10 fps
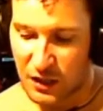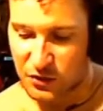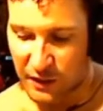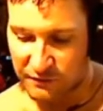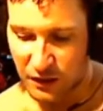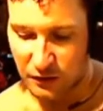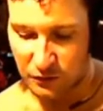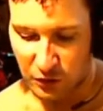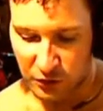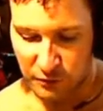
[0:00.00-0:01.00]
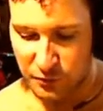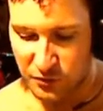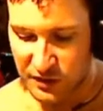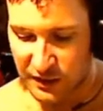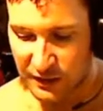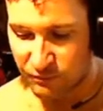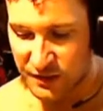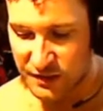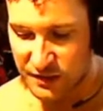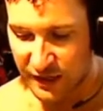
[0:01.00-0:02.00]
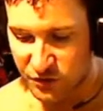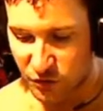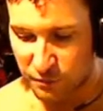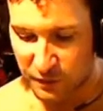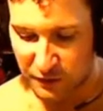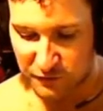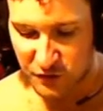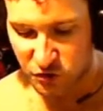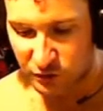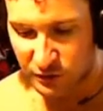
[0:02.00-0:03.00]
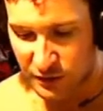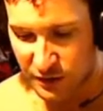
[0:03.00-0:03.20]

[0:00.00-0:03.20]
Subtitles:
So having a longer boot time is actually beneficial.